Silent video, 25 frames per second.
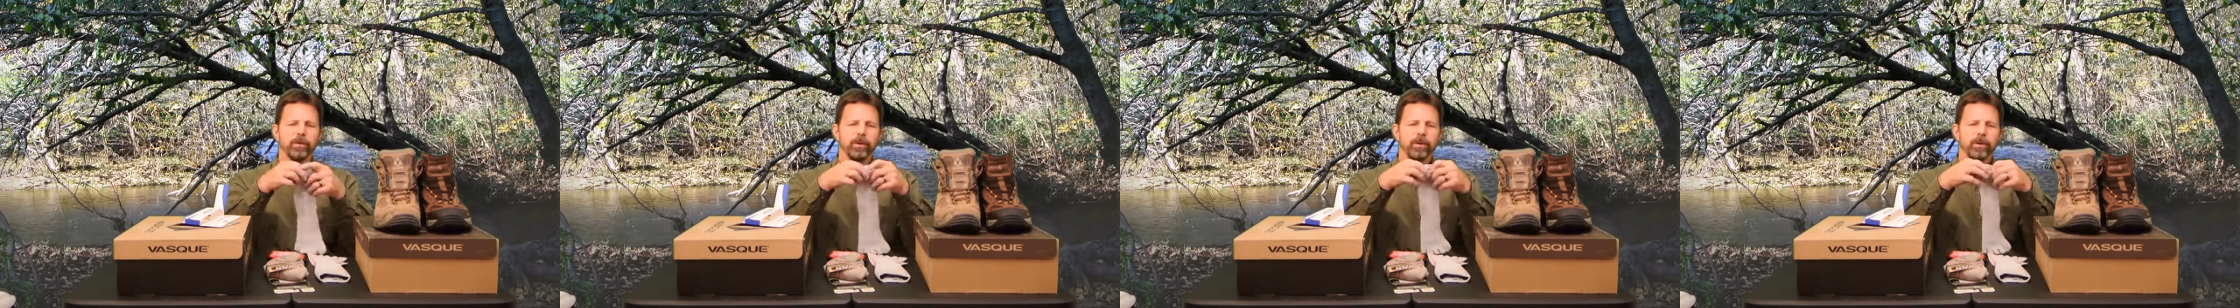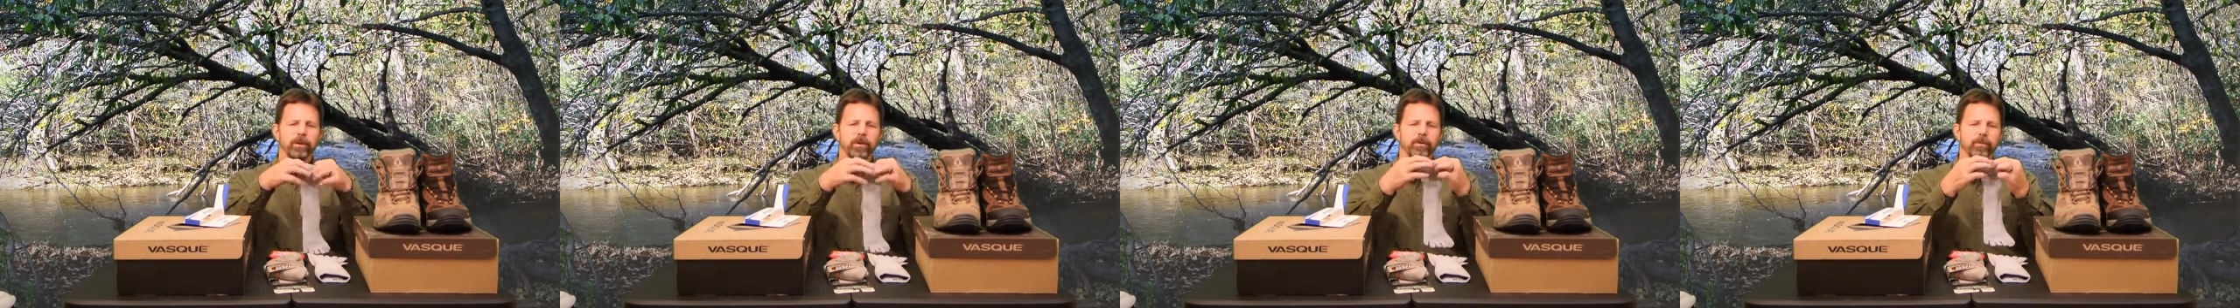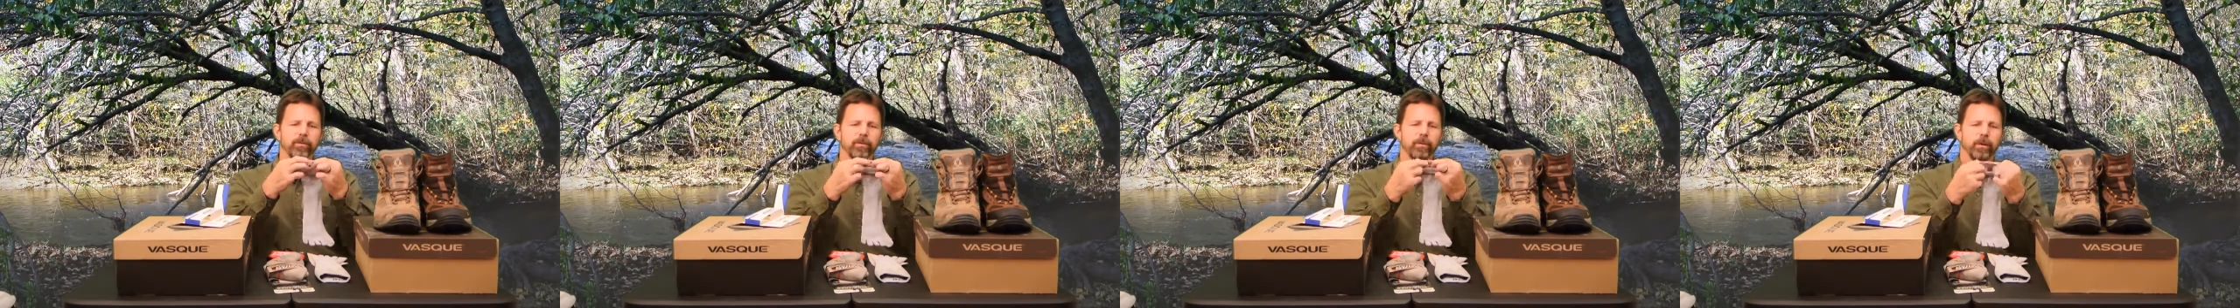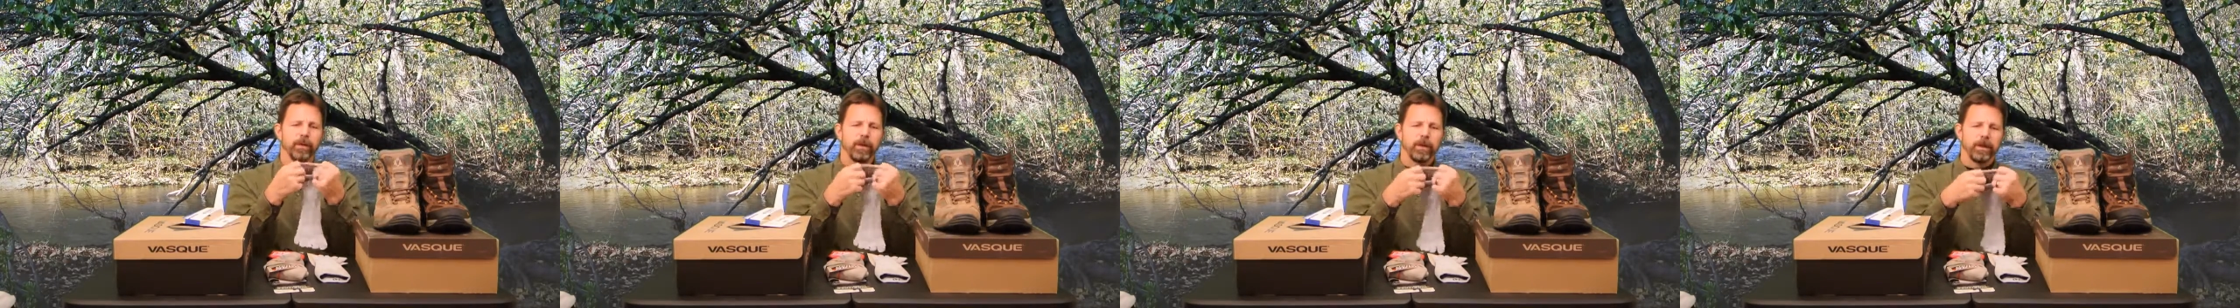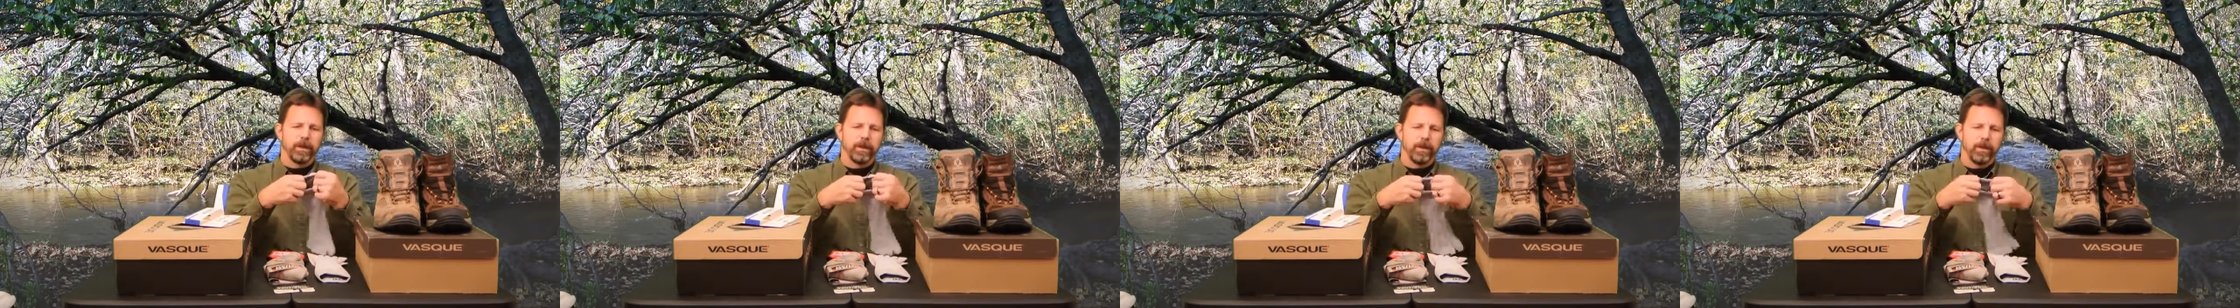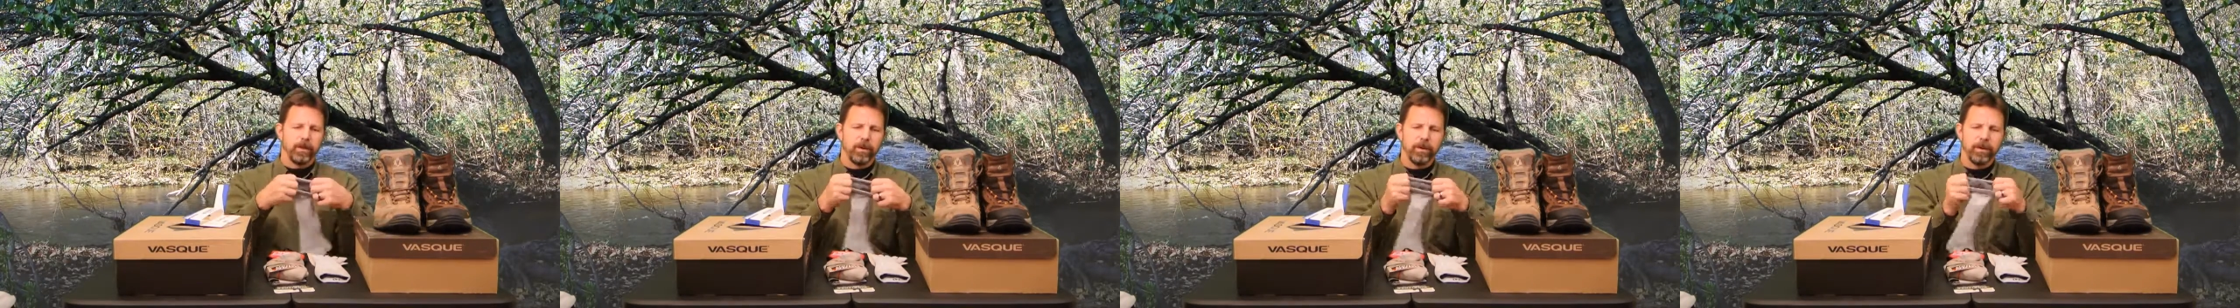to these
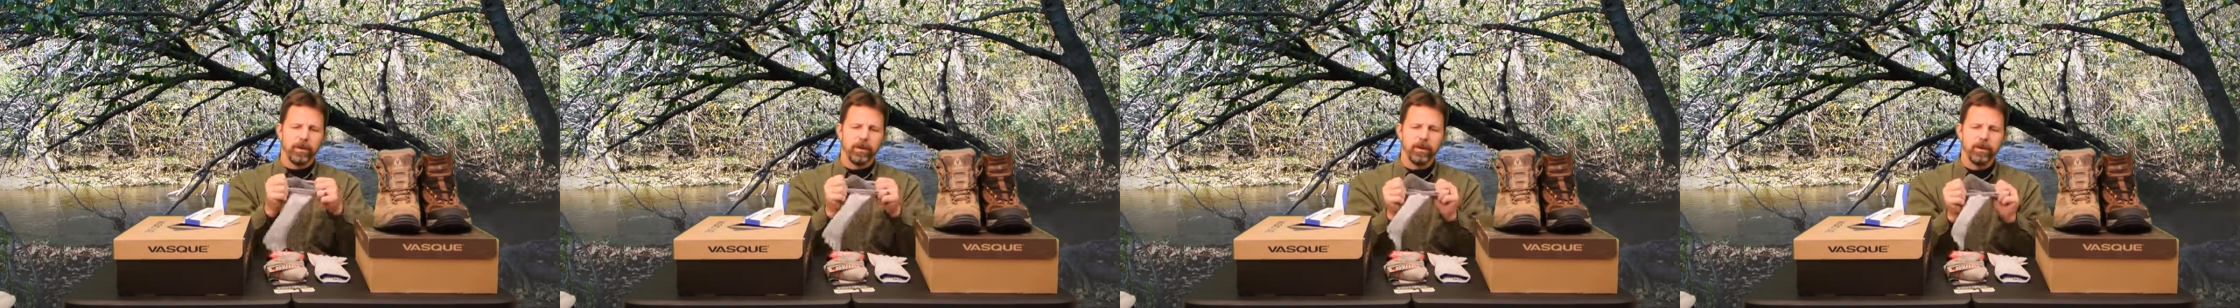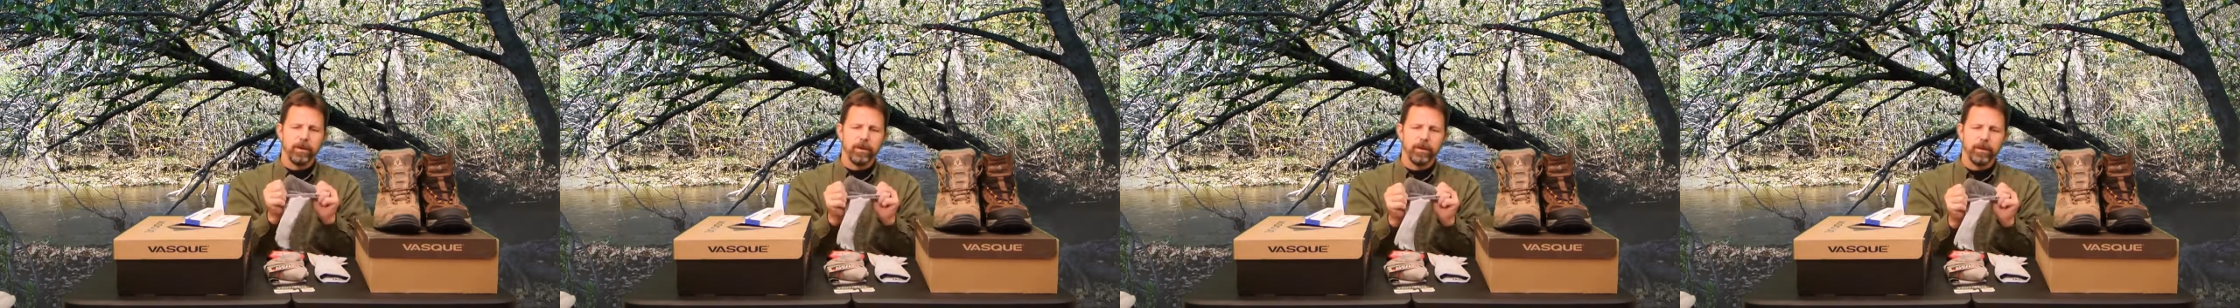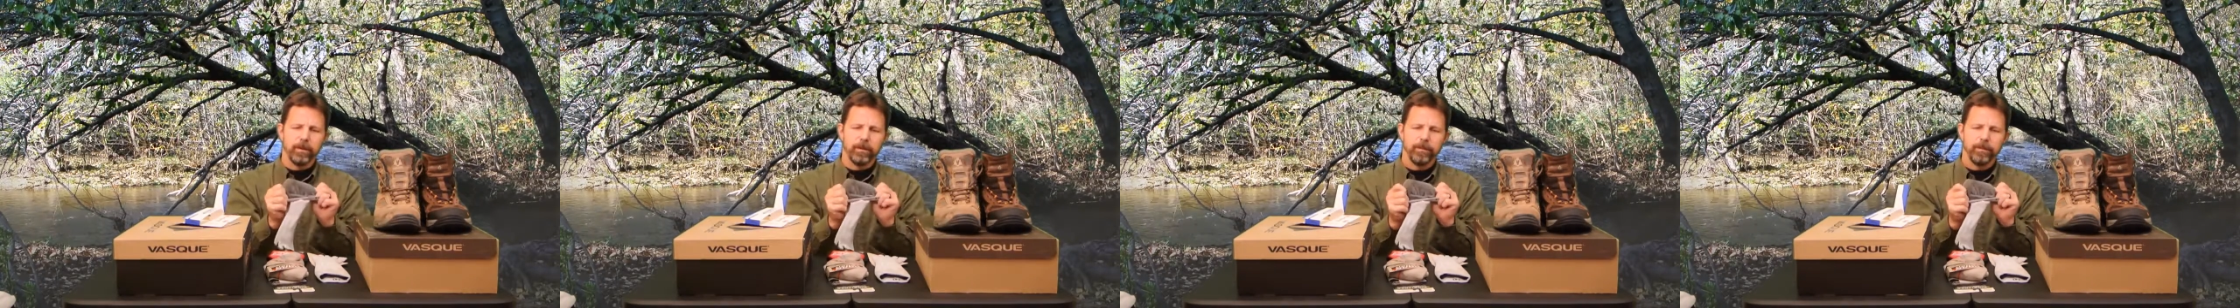really at all.